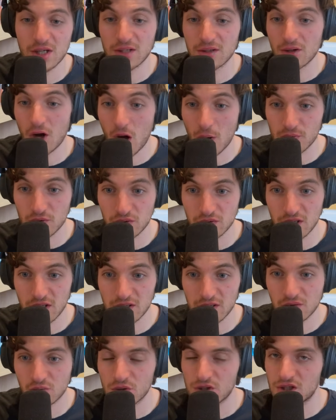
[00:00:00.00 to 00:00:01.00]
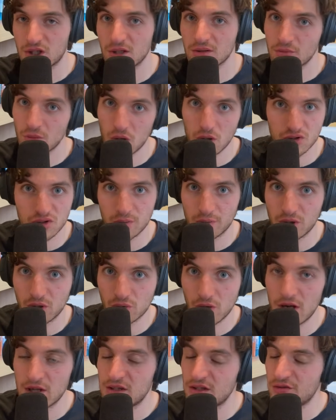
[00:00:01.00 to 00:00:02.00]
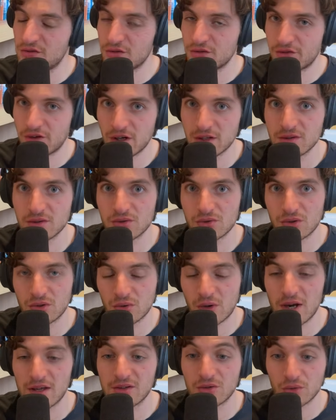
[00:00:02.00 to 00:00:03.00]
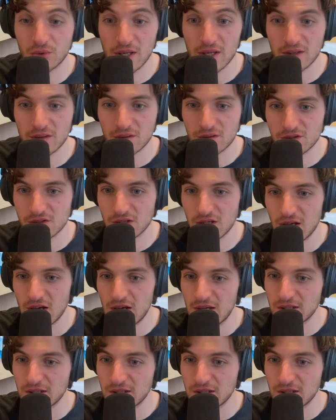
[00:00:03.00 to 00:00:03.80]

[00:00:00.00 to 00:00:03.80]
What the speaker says: and up to date, which can also be great if you find the right creators.